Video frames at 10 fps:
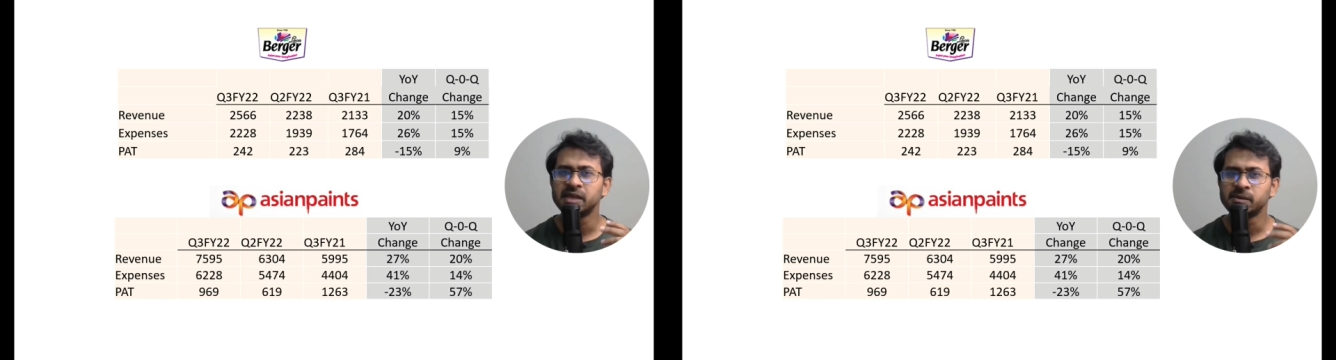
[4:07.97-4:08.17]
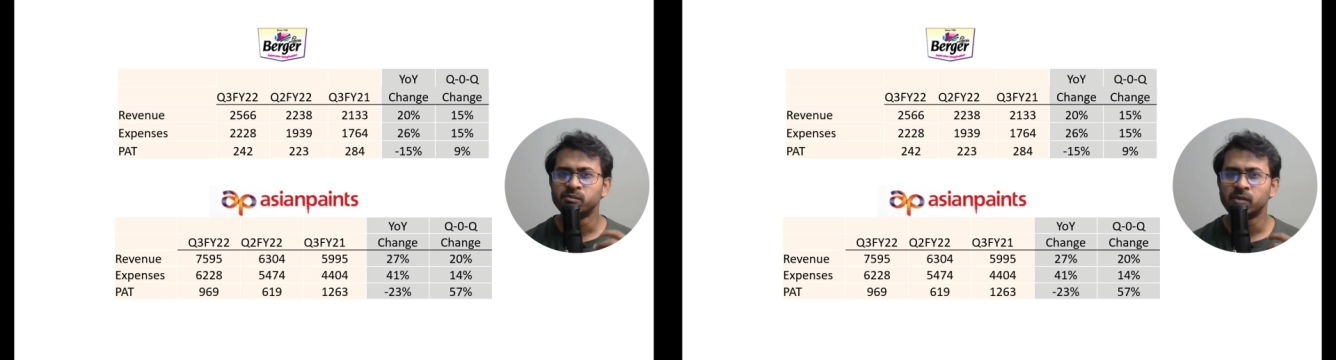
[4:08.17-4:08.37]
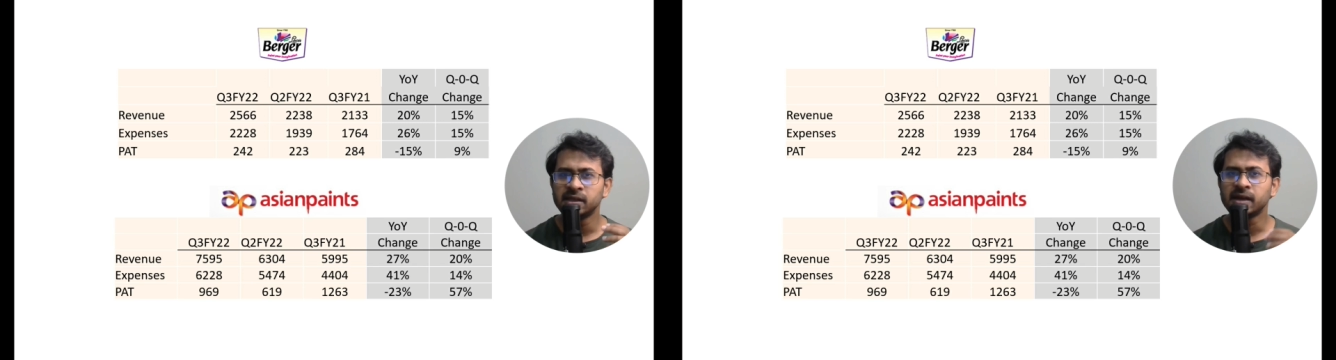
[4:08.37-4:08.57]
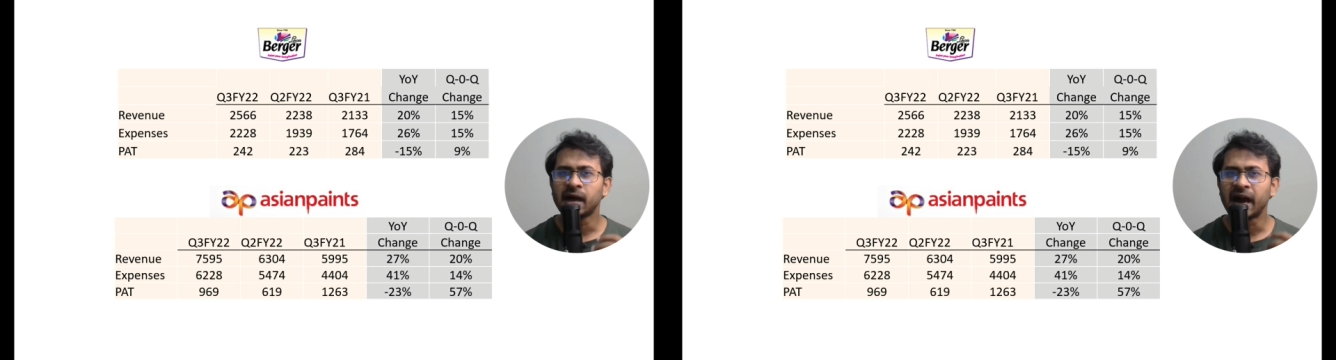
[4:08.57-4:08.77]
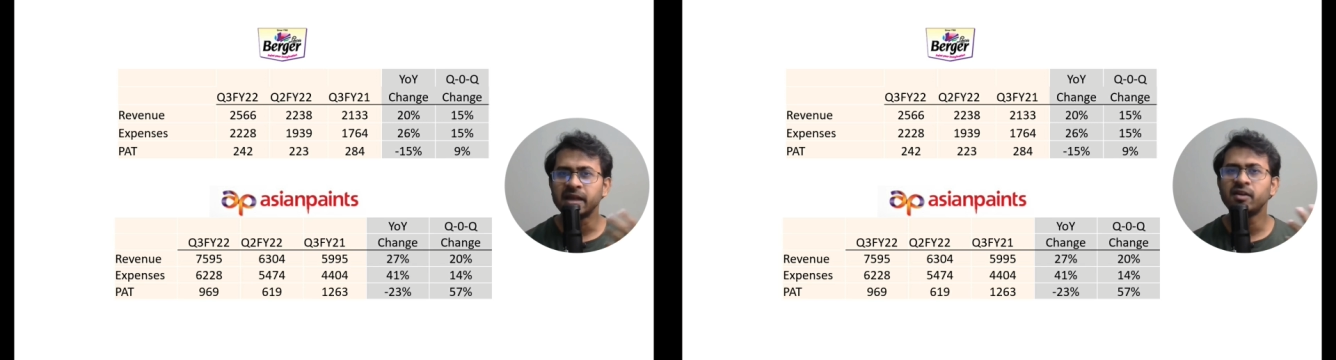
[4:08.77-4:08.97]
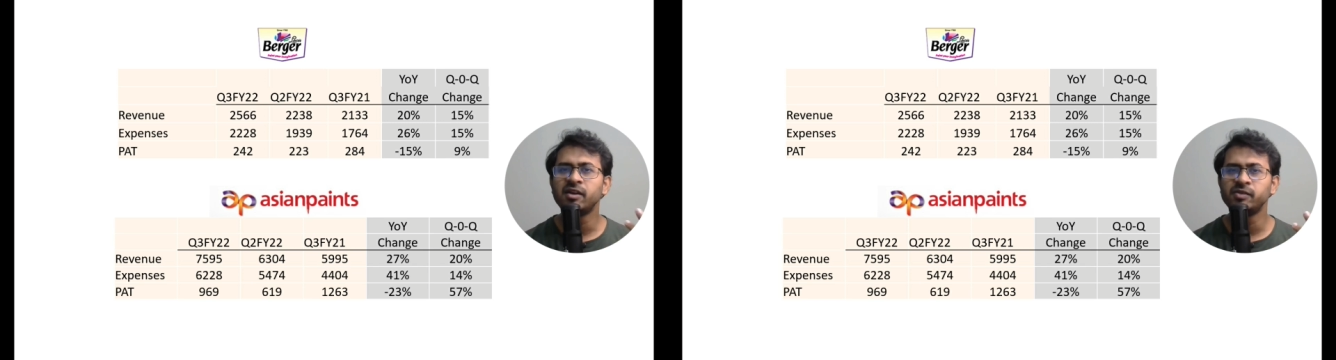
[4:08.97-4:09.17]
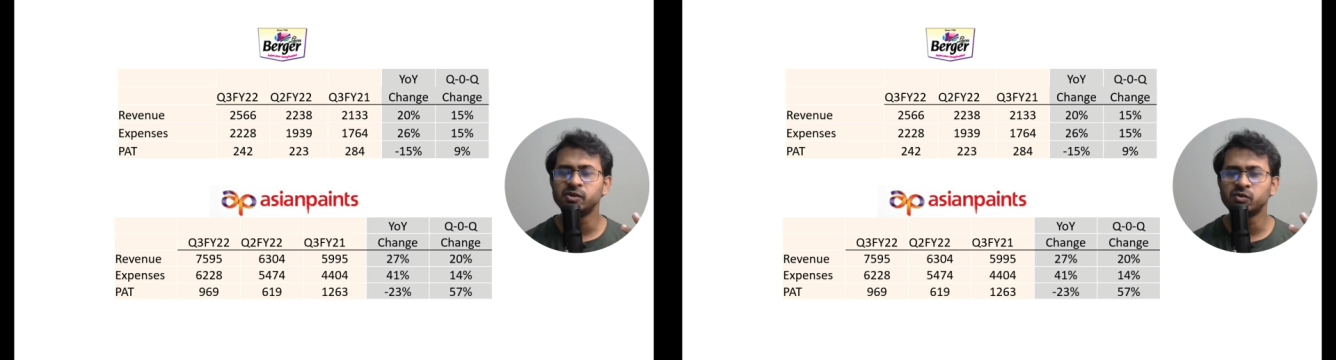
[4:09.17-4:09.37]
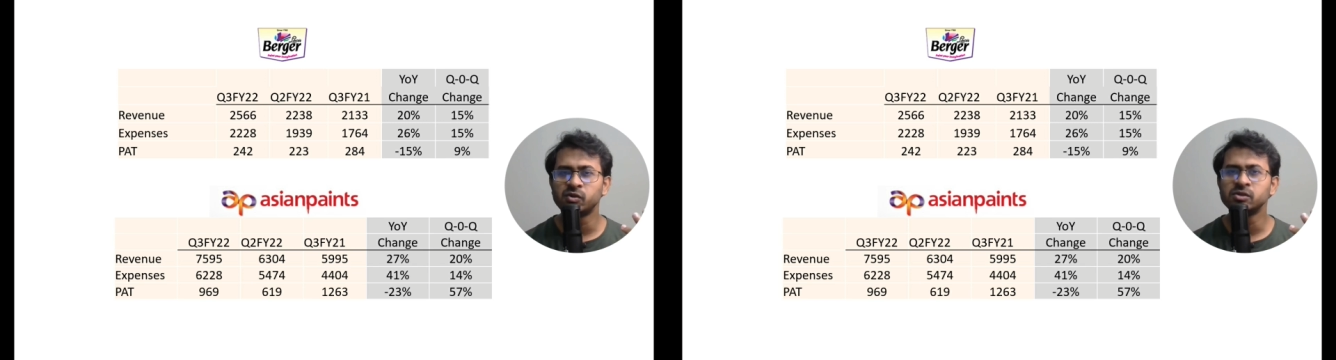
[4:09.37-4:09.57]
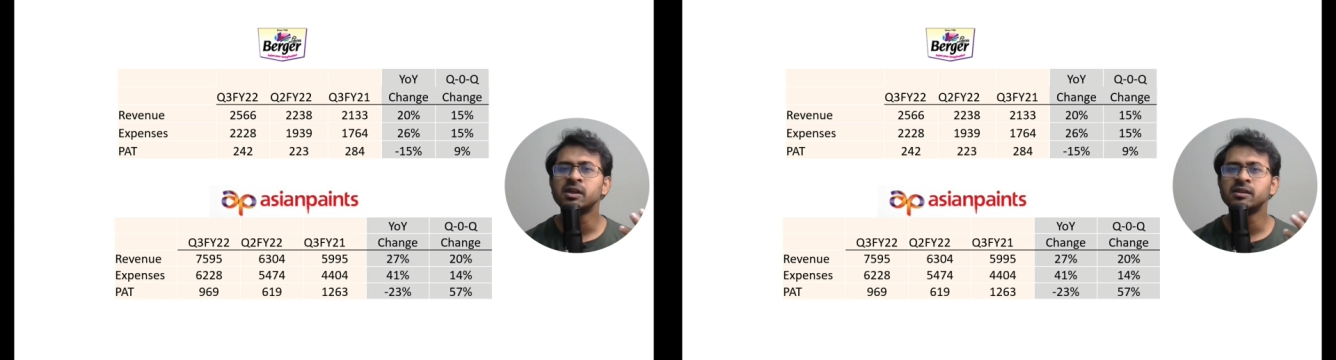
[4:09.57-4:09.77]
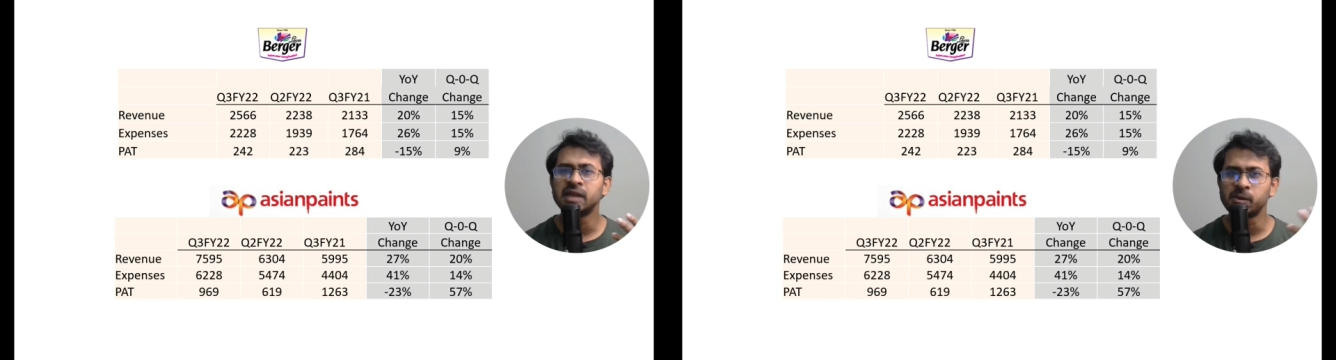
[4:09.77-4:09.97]
their higher revenue growth
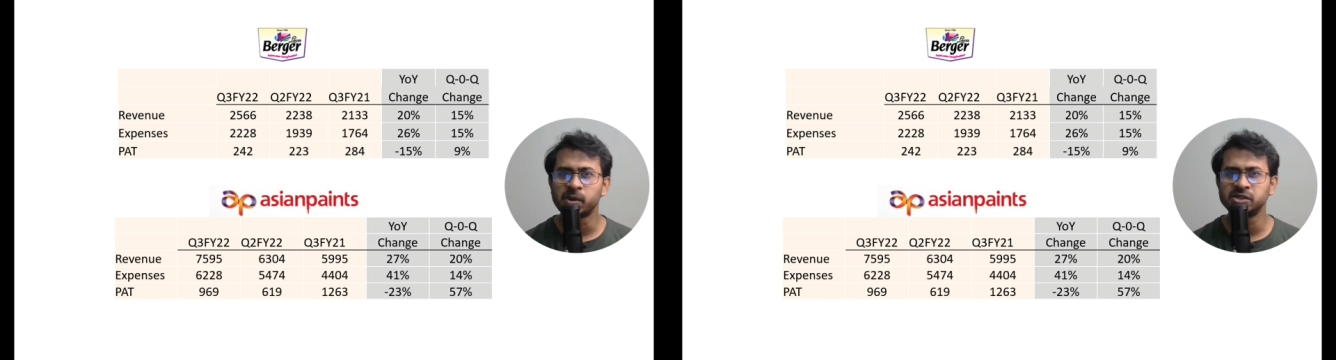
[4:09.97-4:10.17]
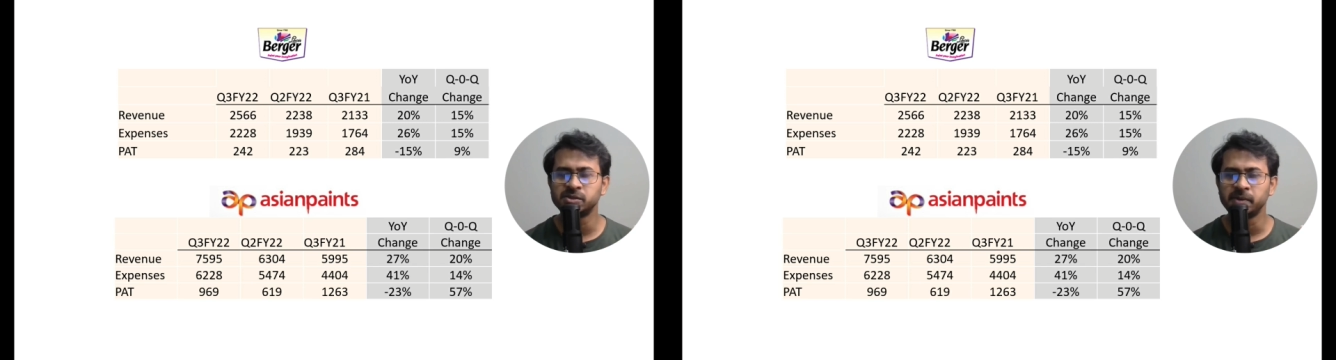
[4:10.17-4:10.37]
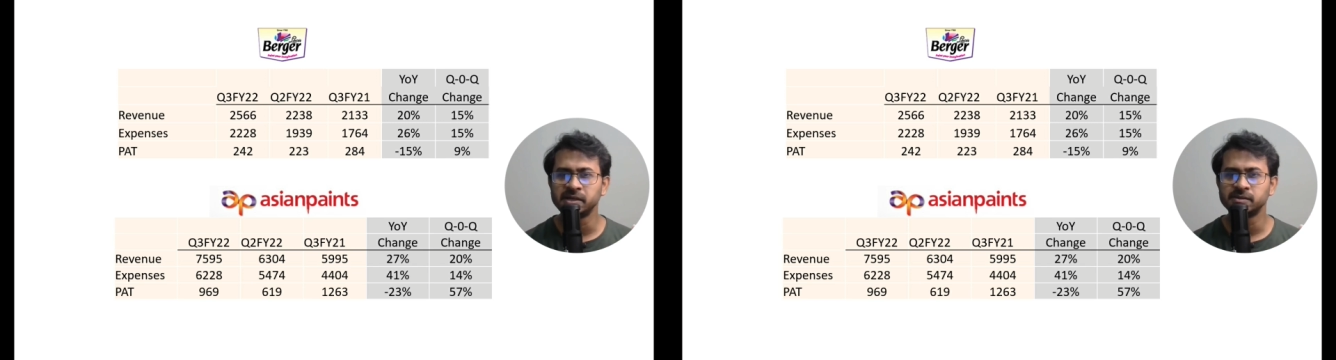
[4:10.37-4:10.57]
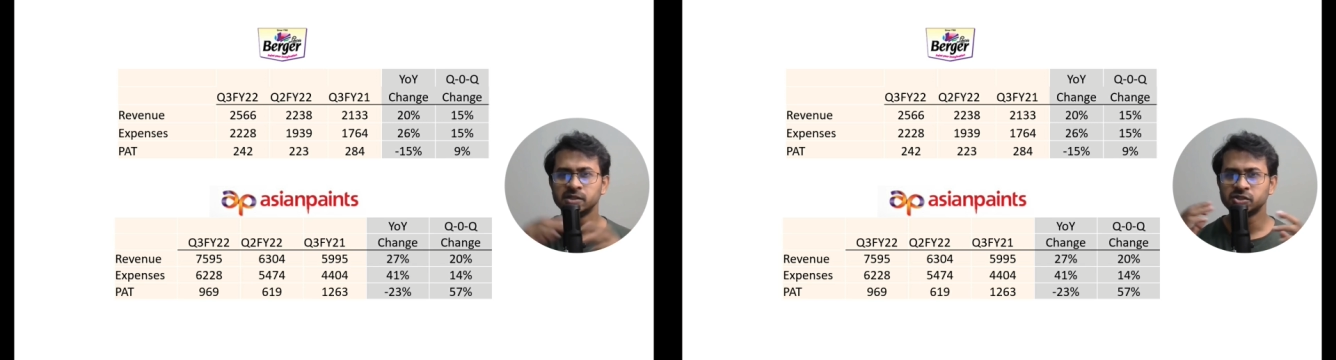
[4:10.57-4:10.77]
than Berger Paint.